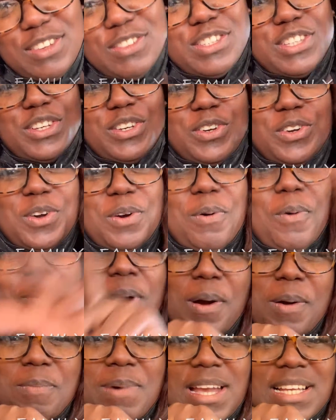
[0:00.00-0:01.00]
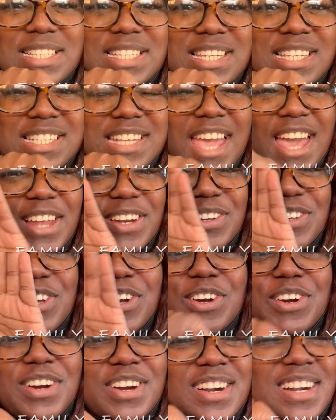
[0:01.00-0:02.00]
YouTube. Welcome back to the channel. Your
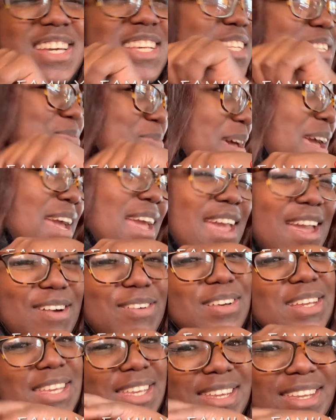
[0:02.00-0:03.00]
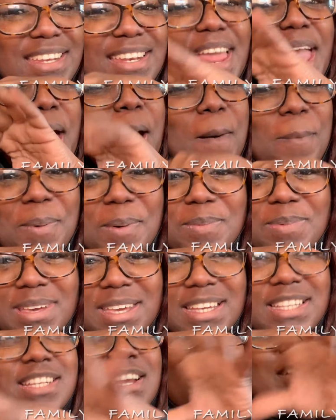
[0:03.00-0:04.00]
girl is back out eating
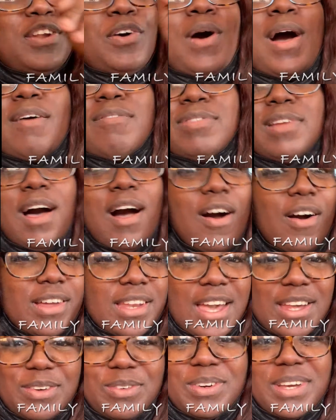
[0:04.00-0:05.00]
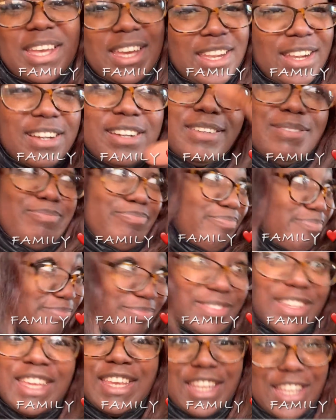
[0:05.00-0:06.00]
Applebee's. Y'all know I vlog and I don't care.
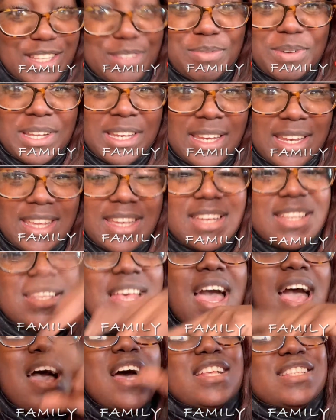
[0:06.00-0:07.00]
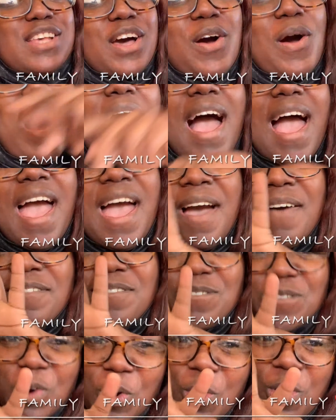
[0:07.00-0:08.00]
It is what it is. So I have
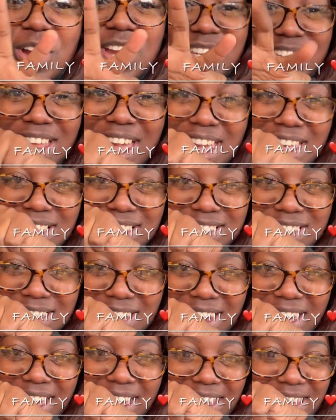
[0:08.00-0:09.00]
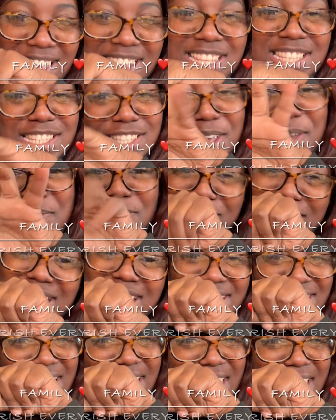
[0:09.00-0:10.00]
four dates today. It's
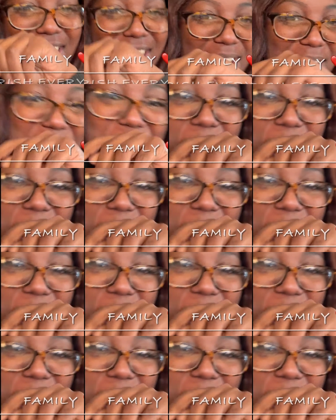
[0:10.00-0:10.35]
sibling day.